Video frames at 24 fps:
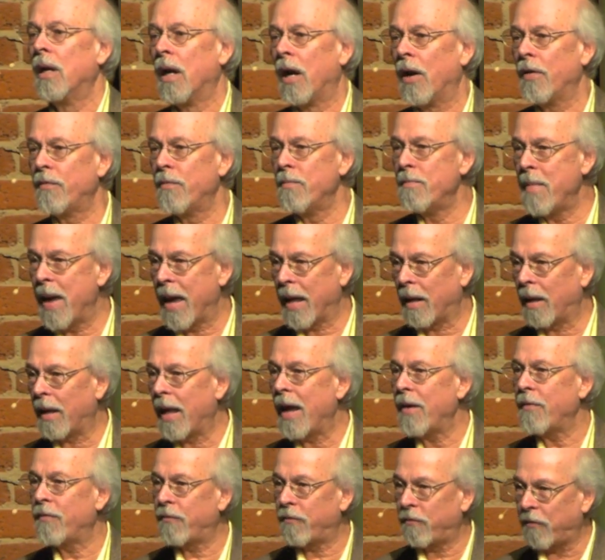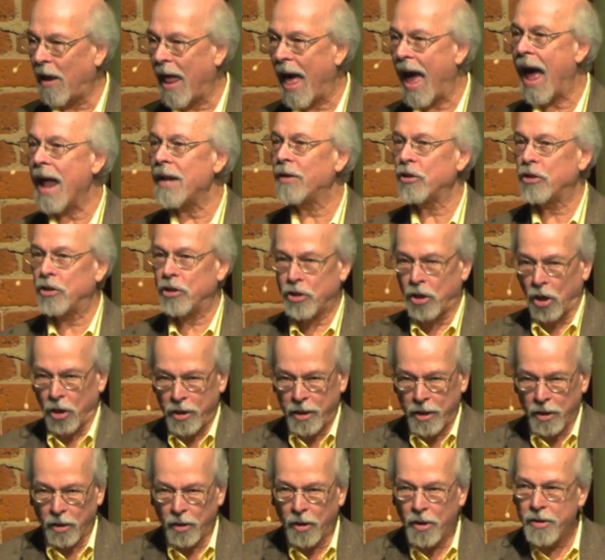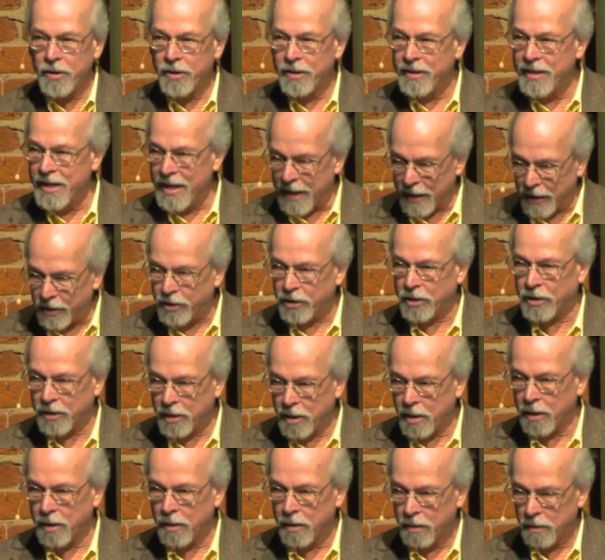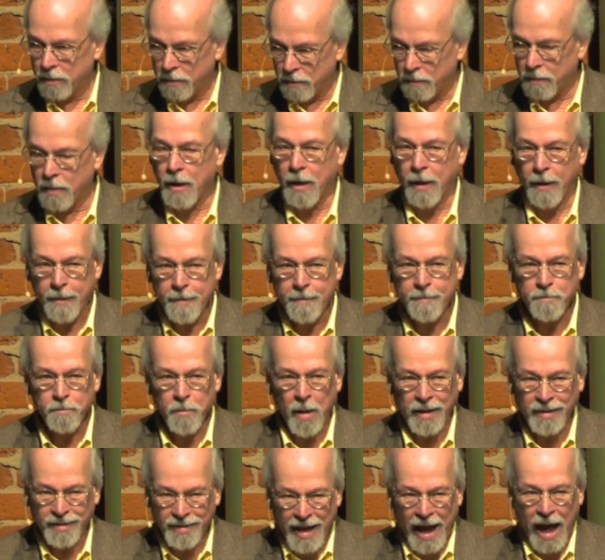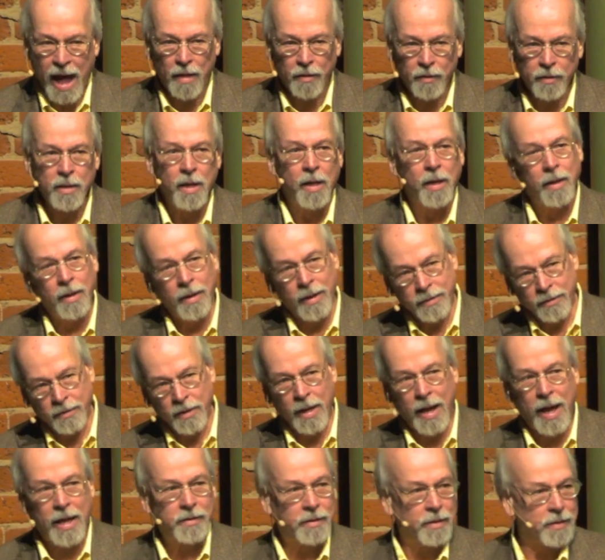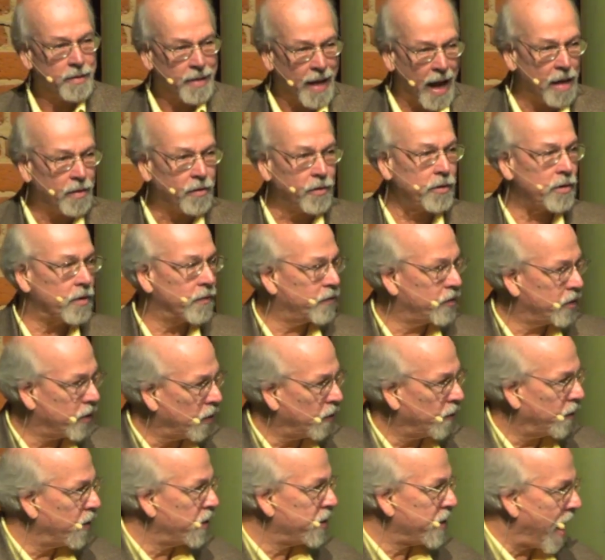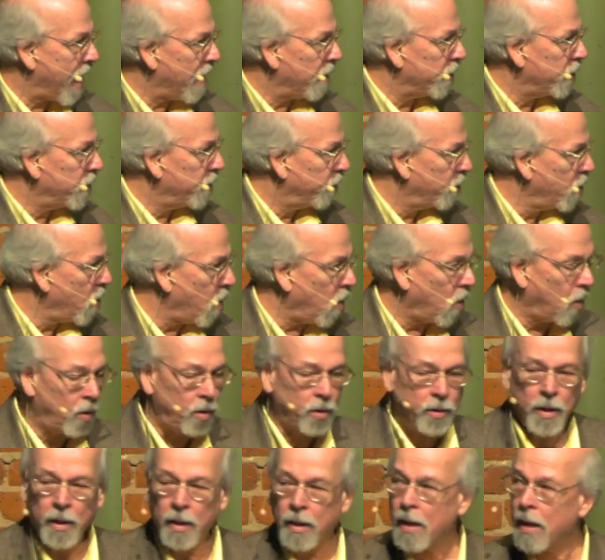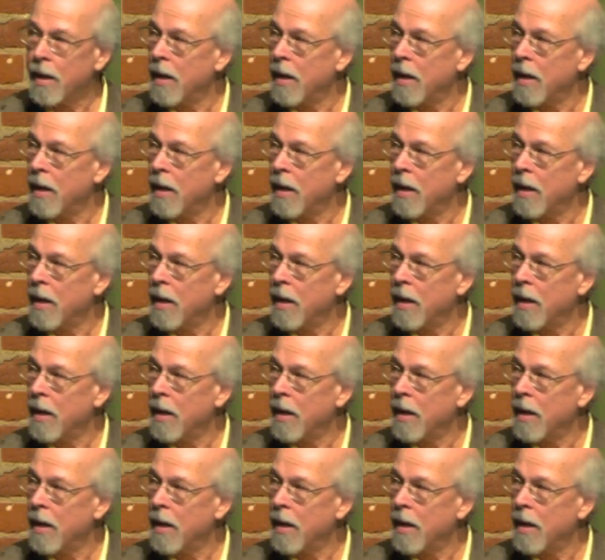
of metal, a flat circular disc, okay, a talent, as in talent of silver, talent of gold,